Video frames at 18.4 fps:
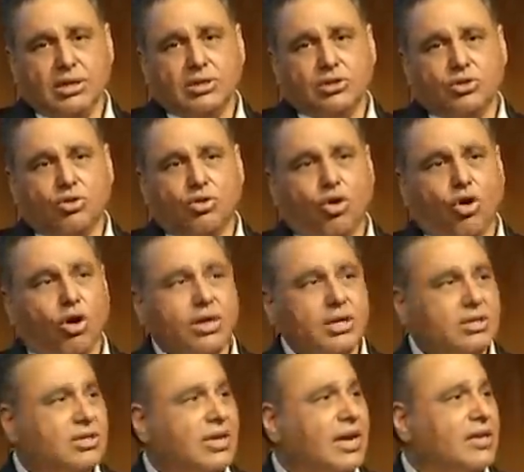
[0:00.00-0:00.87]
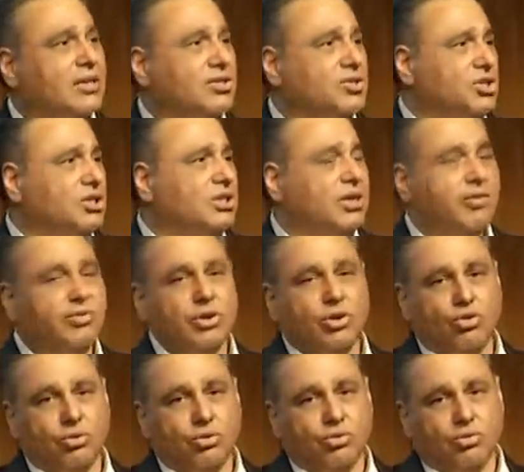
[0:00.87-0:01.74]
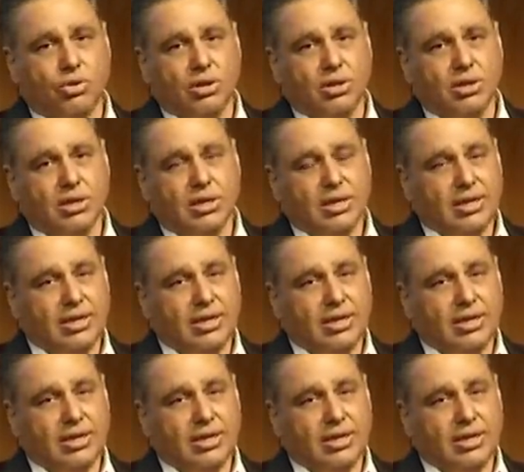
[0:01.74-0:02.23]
So all the stock exchanges have their own rule.